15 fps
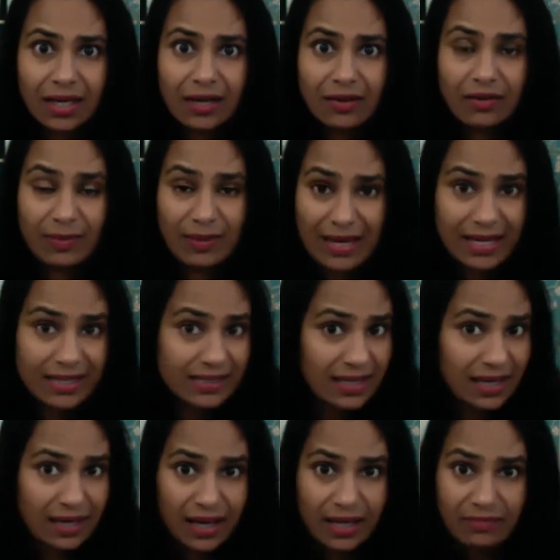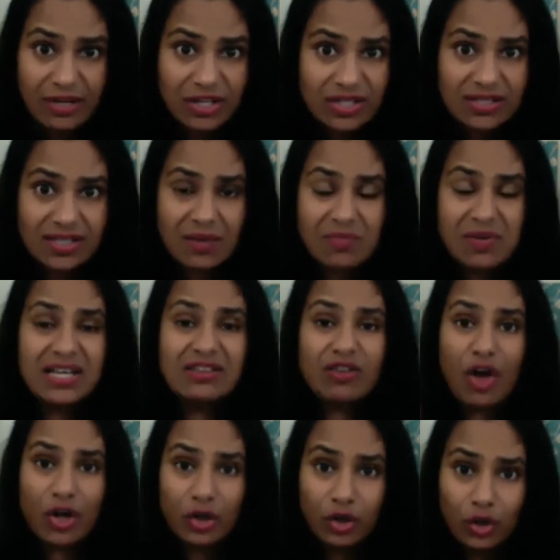Because the admissions committee
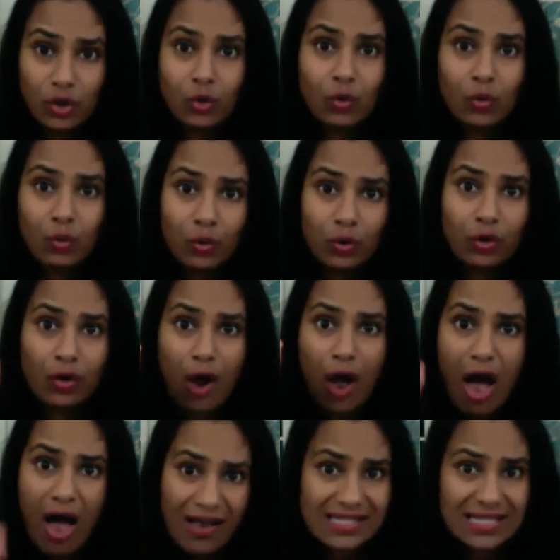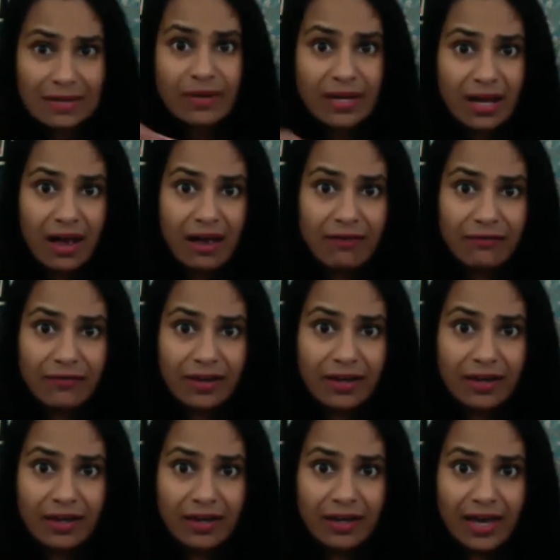thought you were awesome enough
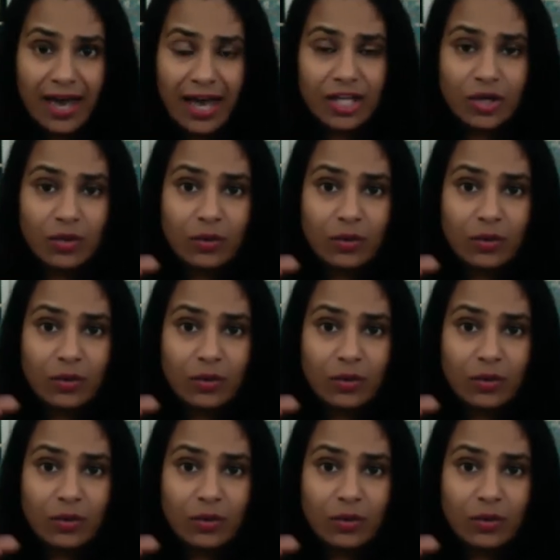and you